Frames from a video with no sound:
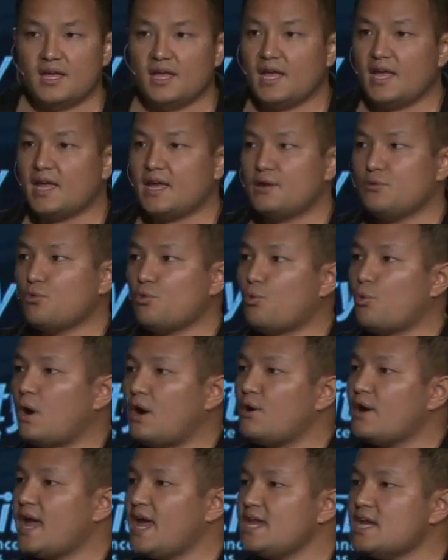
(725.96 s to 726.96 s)
And
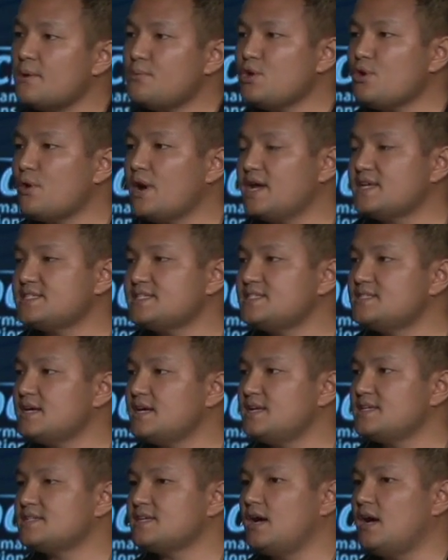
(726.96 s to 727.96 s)
while AWS
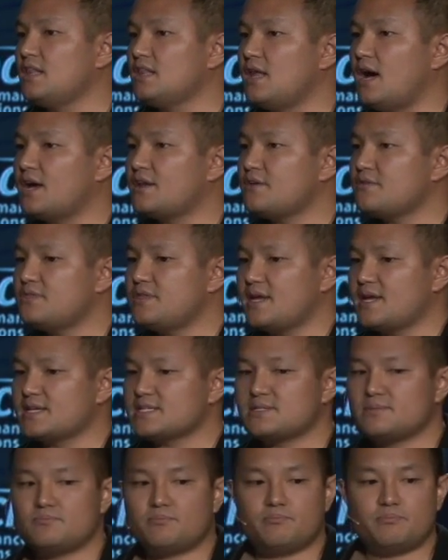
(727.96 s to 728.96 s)
does a lot of
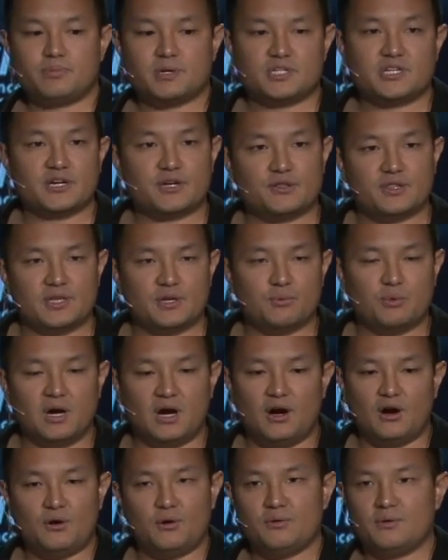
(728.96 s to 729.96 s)
things particularly
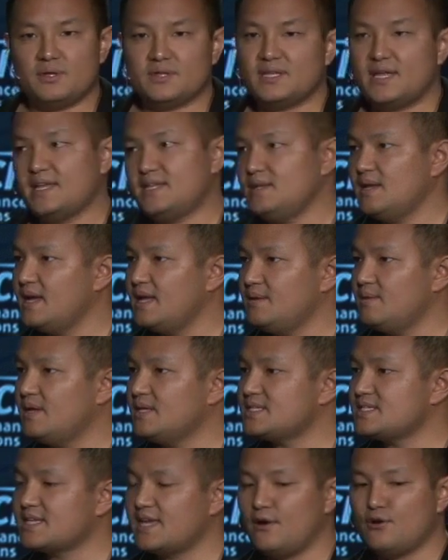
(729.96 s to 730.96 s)
well, it
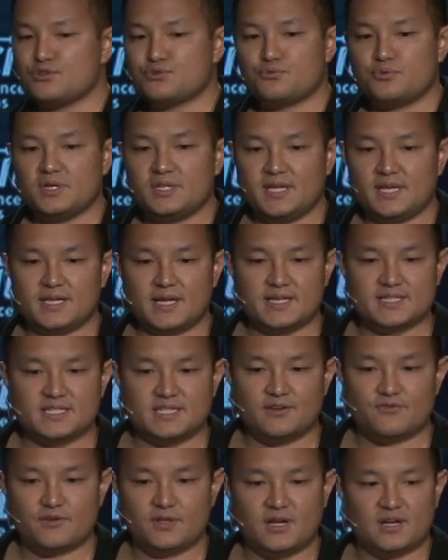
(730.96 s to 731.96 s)
scales really
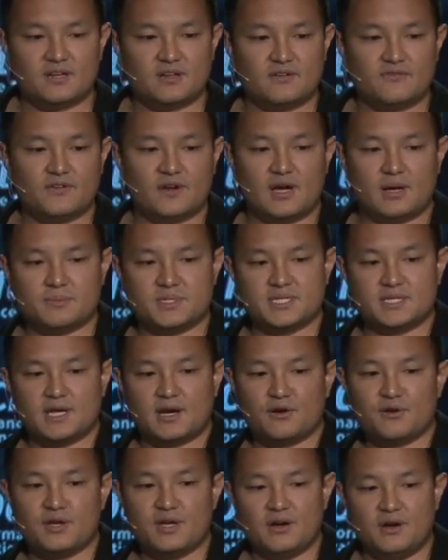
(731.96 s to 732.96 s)
nicely for a lot of um,
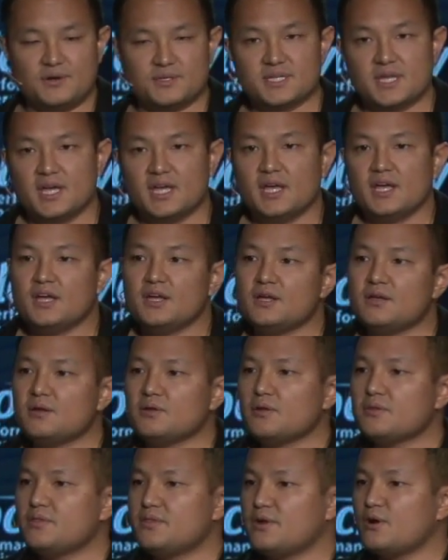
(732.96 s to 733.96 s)
scenarios.
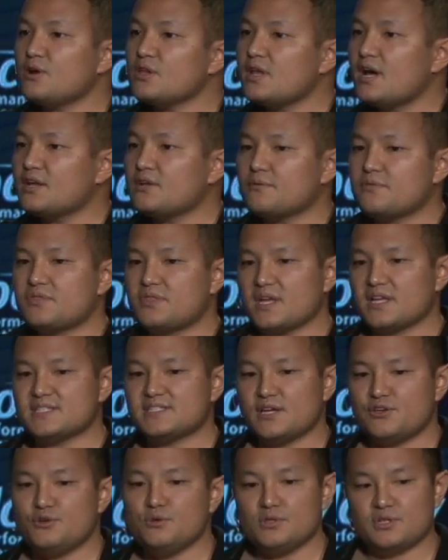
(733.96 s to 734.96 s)
There are a lot of things
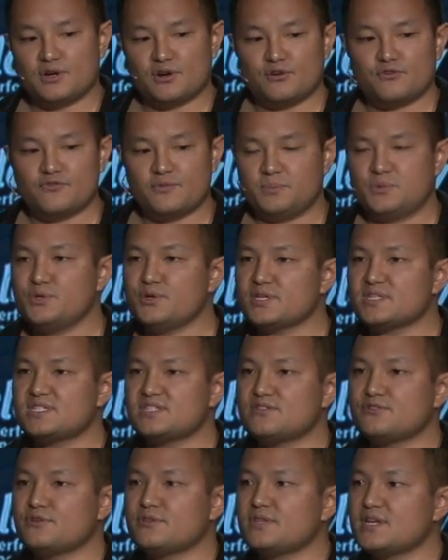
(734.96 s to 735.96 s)
that you learn from doing
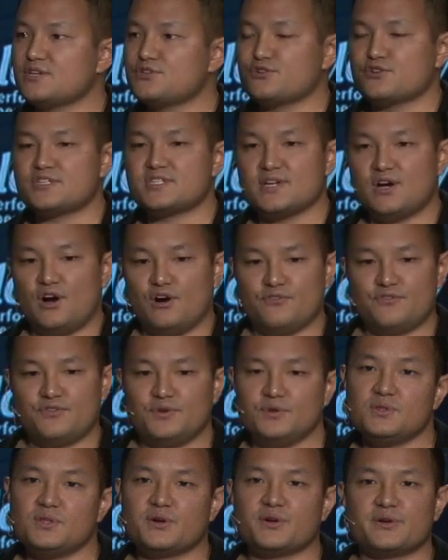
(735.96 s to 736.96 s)
certain things yourself.
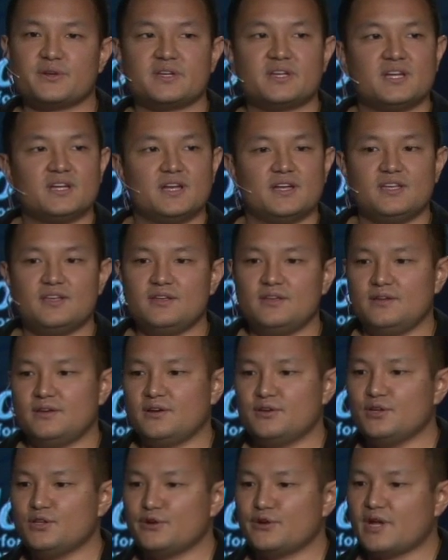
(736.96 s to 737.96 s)
You learn, you know,
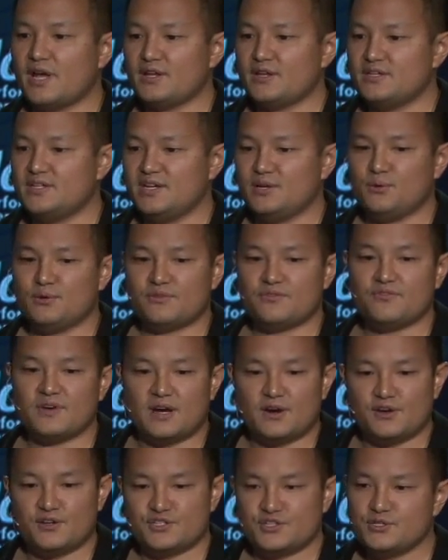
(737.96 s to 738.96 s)
you learn how to deal with
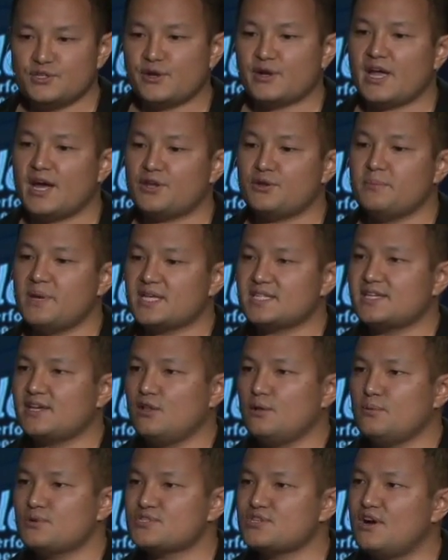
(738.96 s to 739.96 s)
fires. You learn how to make
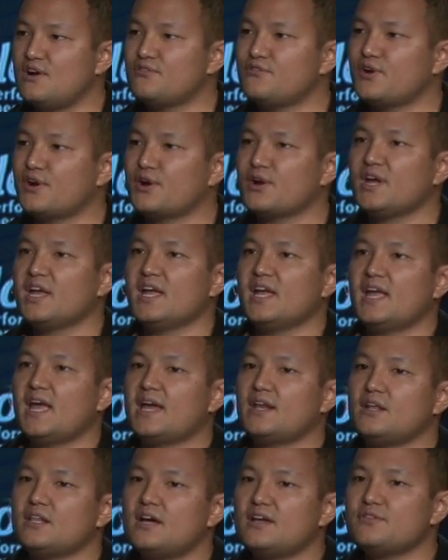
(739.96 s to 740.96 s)
scalable software,
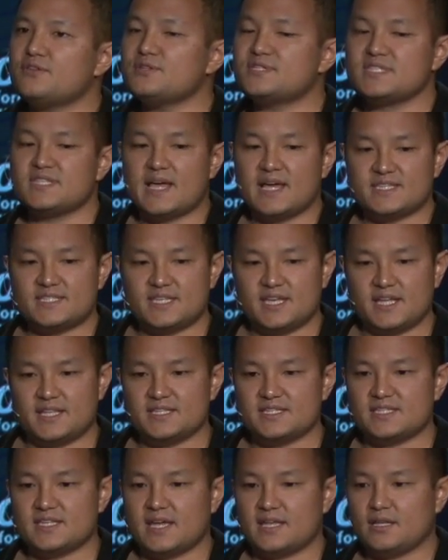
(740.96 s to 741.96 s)
and a lot of these
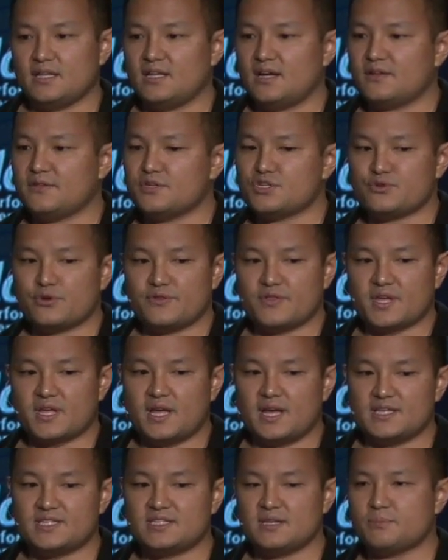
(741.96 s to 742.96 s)
lessons and a lot of the sort of the
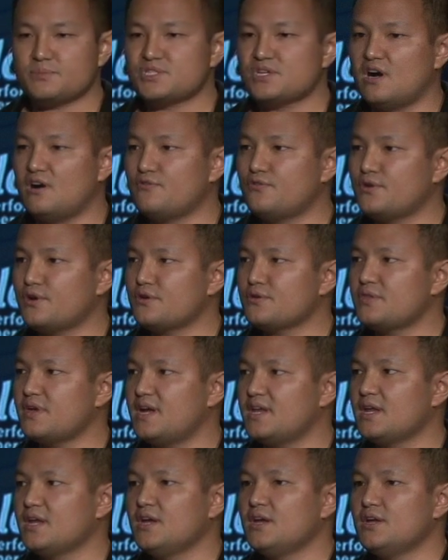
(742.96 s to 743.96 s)
custom software
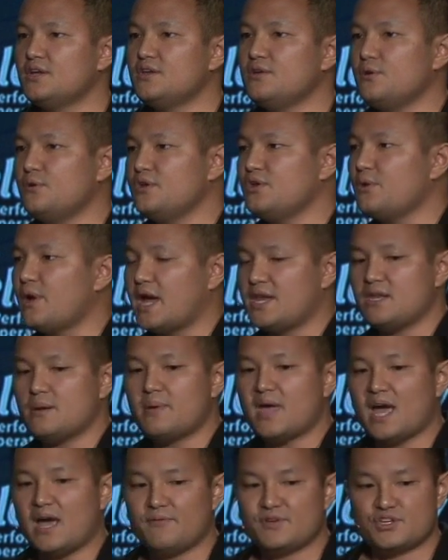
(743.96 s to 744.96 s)
that you you end up
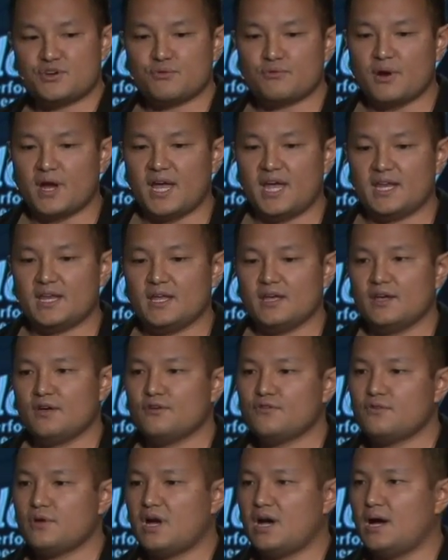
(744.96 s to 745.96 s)
having to write
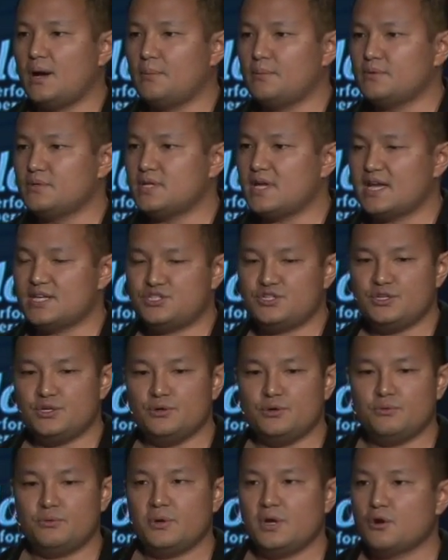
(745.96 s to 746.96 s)
um, as
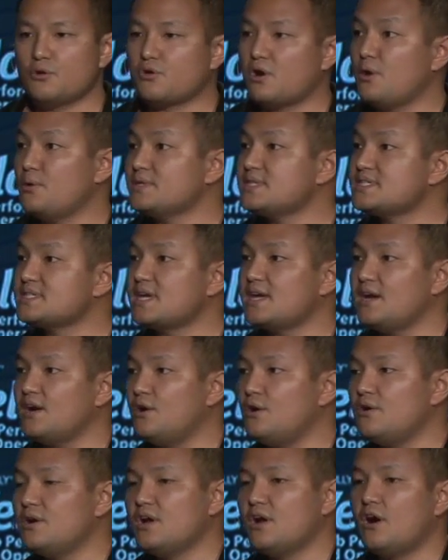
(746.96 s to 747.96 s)
you grow and
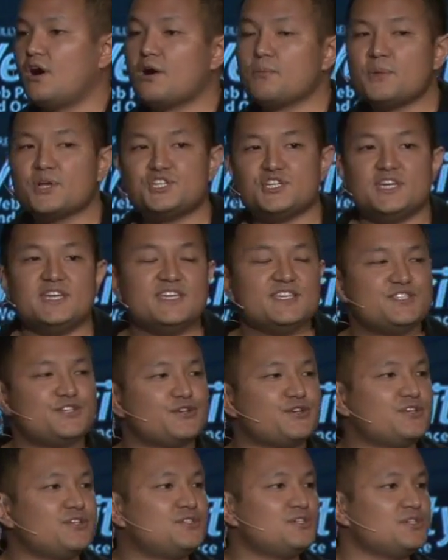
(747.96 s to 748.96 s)
scale are much
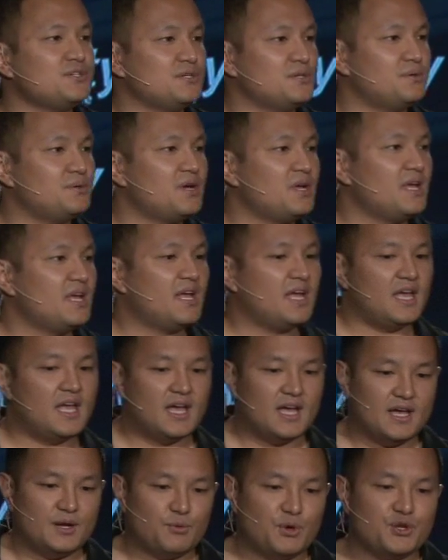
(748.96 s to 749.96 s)
easier to do
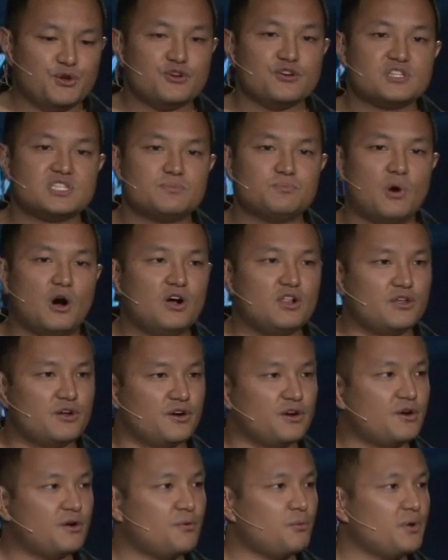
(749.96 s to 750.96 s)
uh, when you're
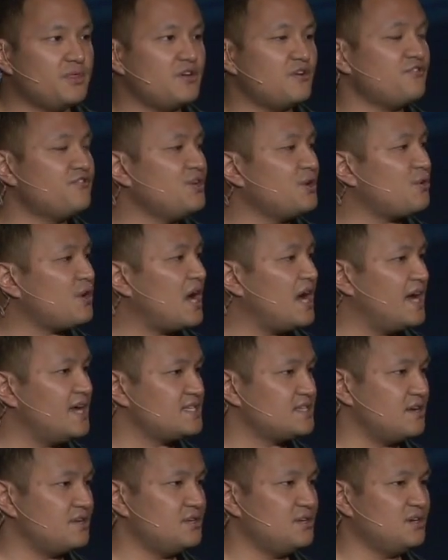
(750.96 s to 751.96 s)
smaller, when there are fewer
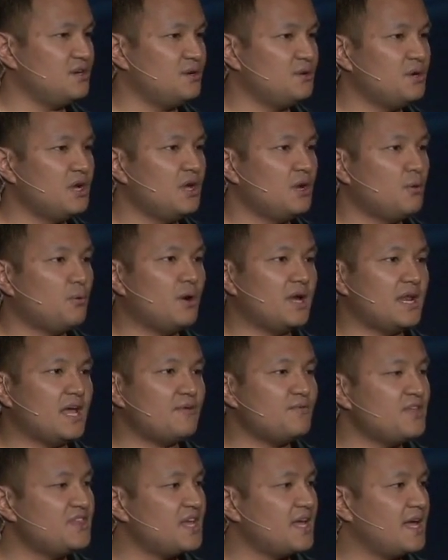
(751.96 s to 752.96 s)
eyes on you, when
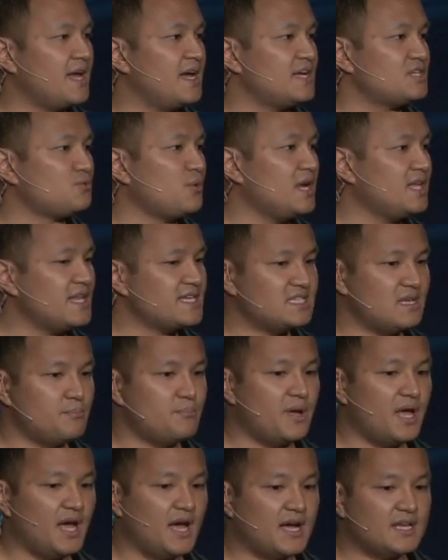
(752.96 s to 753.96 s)
everything has way less
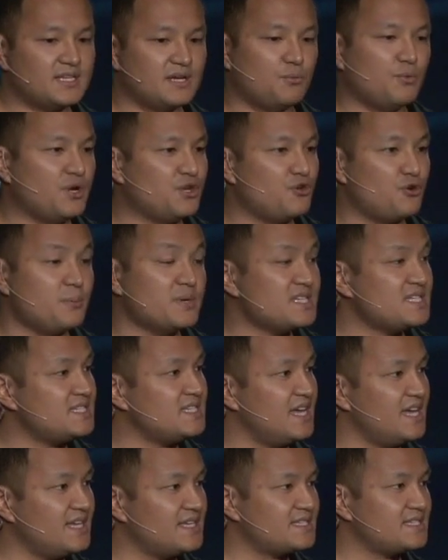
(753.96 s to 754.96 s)
impact, and when your
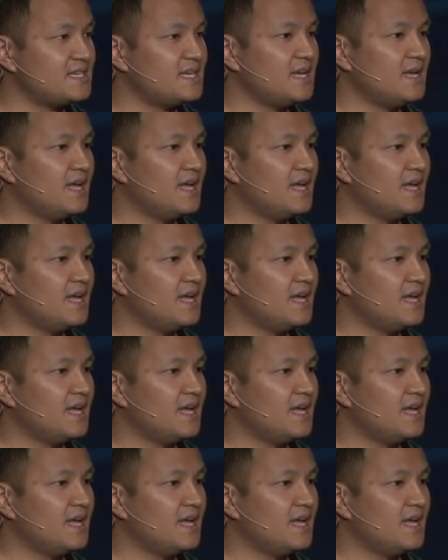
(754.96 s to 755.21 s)
mistakes